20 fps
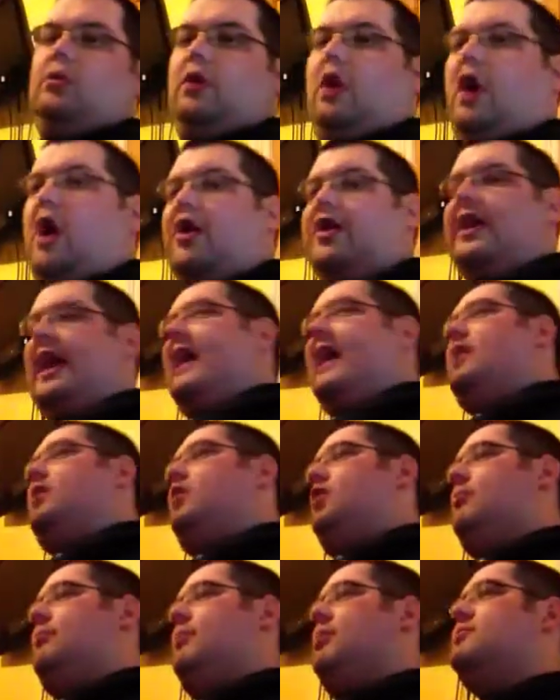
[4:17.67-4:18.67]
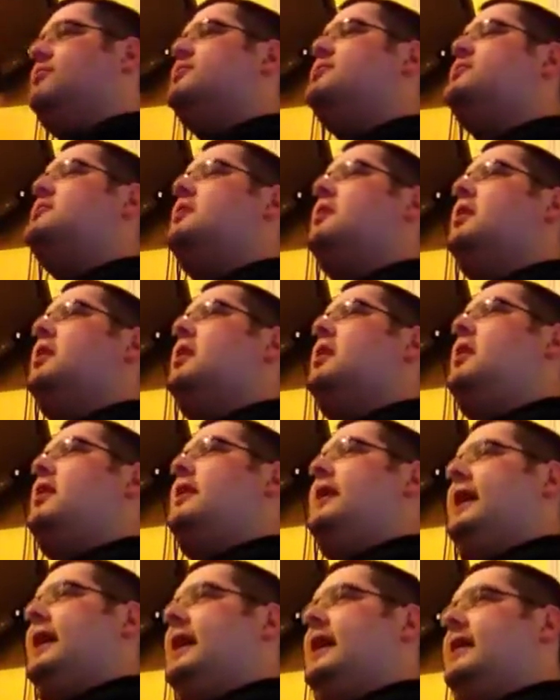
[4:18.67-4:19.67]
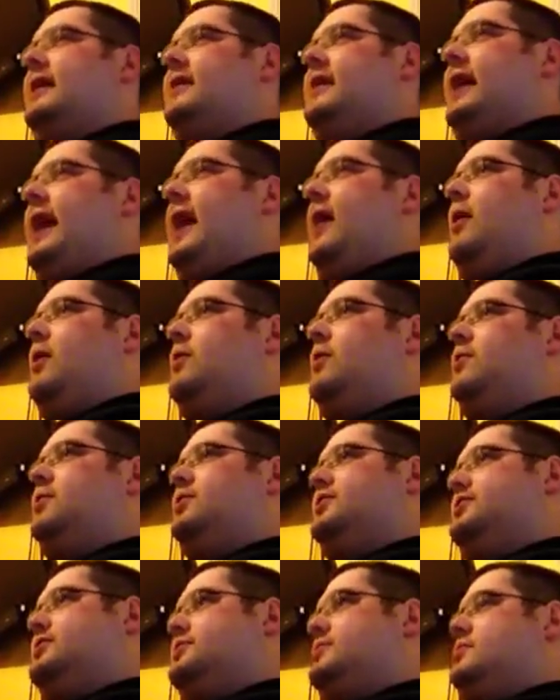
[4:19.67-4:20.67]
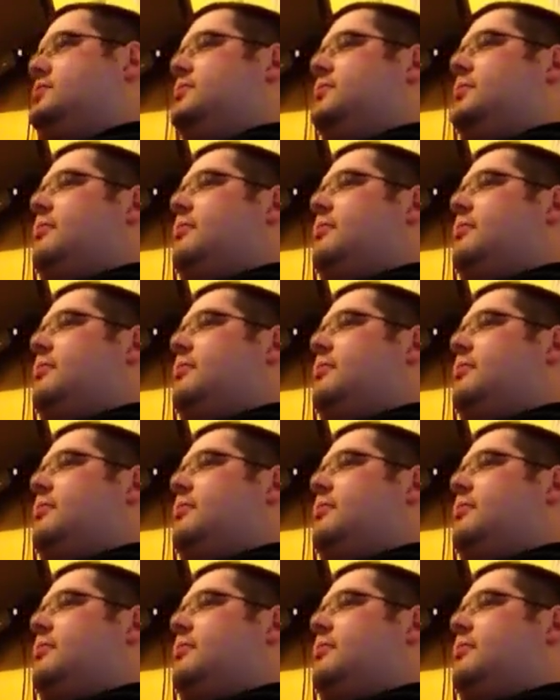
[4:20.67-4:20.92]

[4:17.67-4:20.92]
arcane almost, in how it was